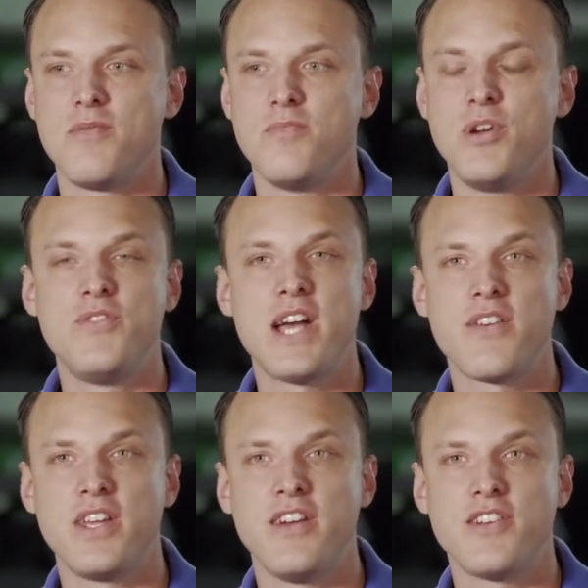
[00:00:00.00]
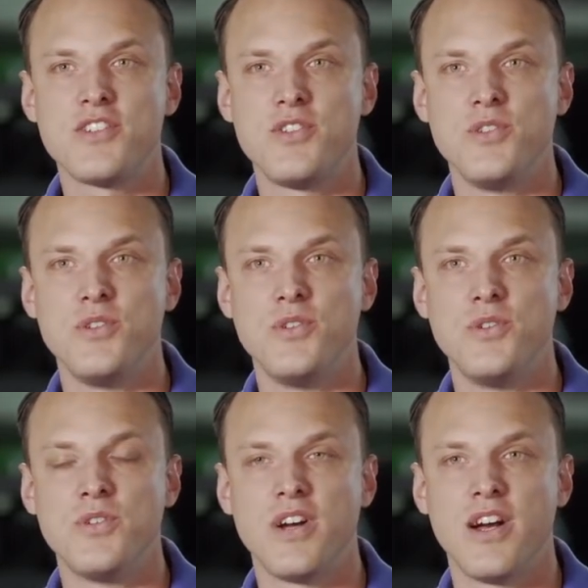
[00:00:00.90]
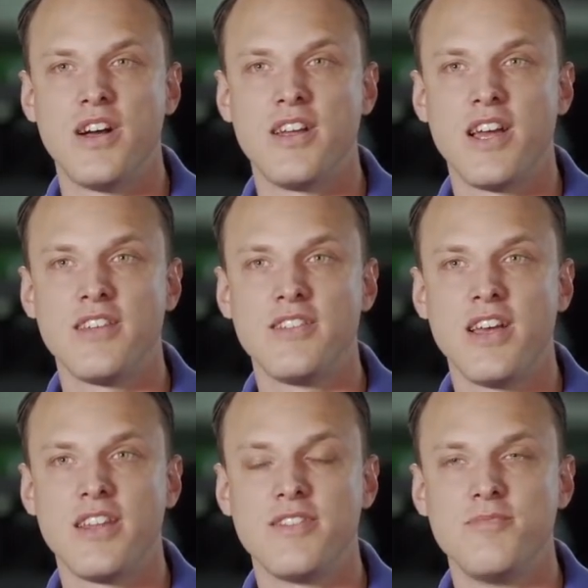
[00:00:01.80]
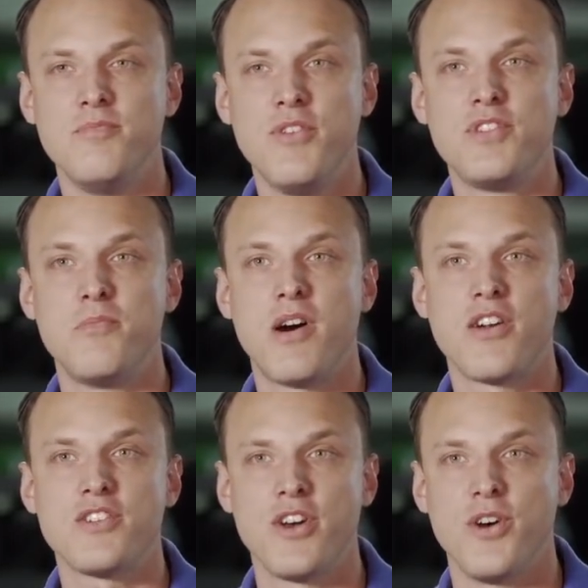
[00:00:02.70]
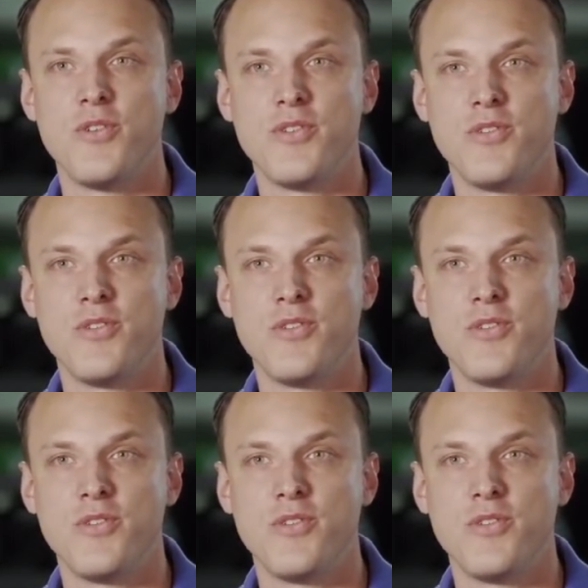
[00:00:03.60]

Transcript: moved down here to move to Bartow,